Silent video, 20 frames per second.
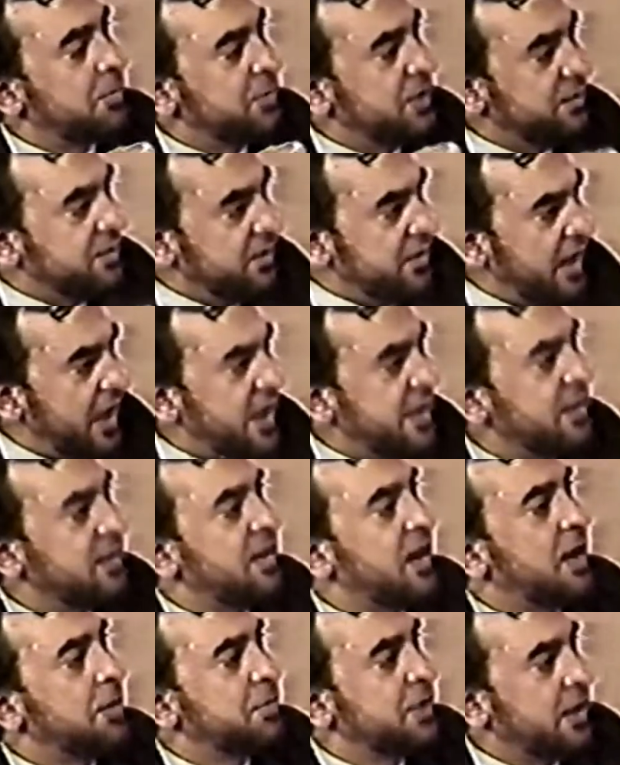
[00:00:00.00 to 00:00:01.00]
the
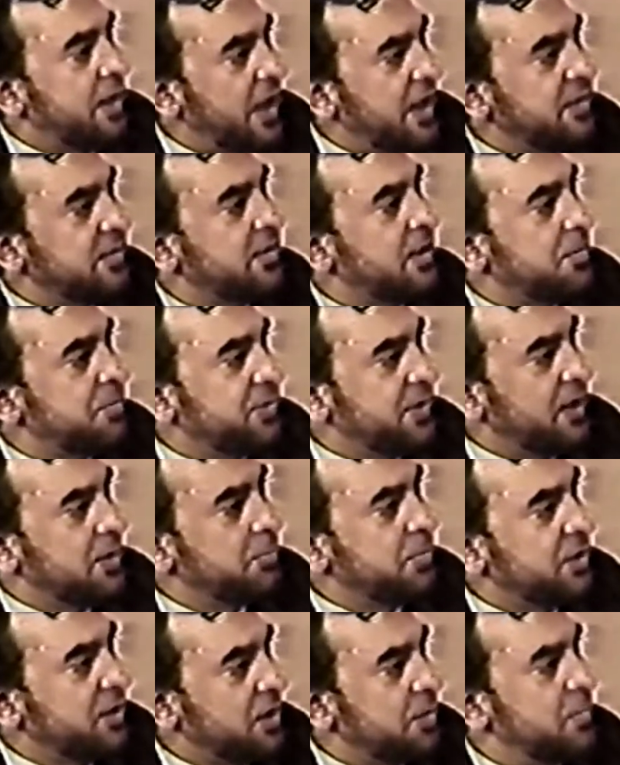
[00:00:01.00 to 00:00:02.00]
denial of the right of
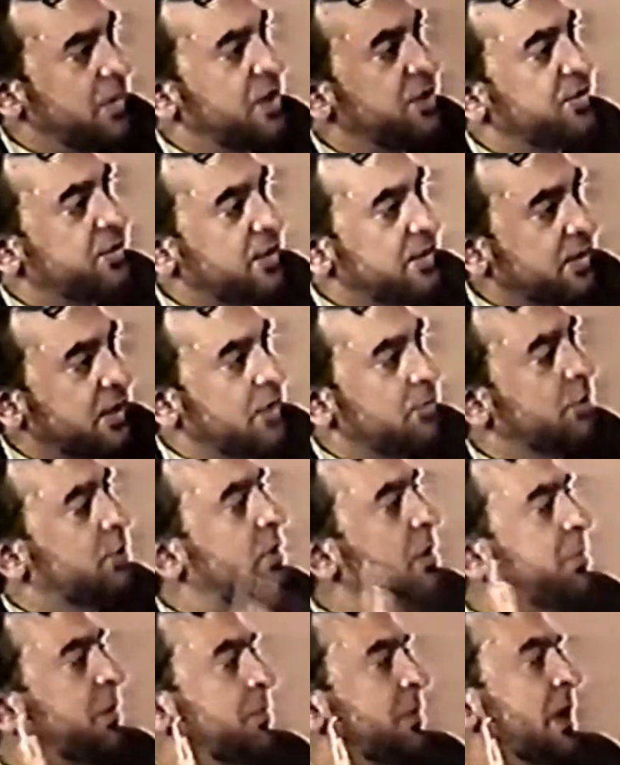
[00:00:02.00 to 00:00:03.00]
self-determination given to
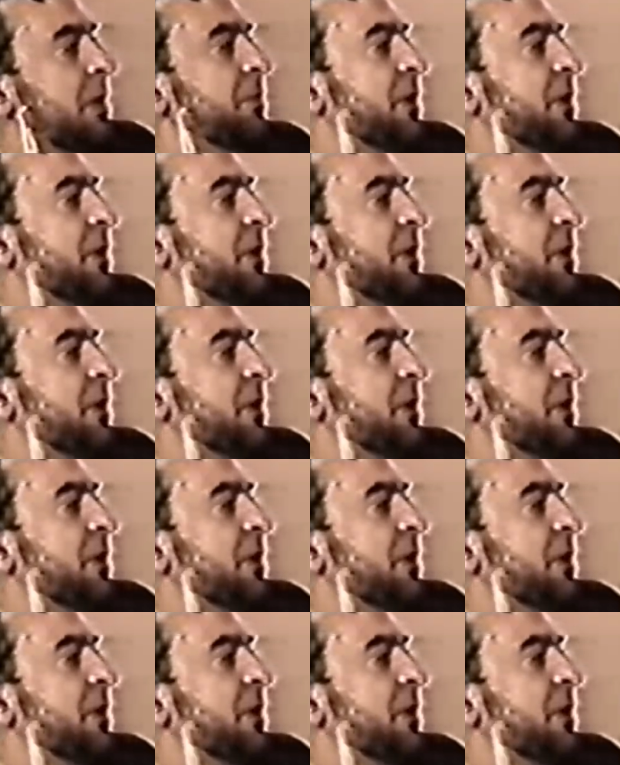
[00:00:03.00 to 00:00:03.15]
the people of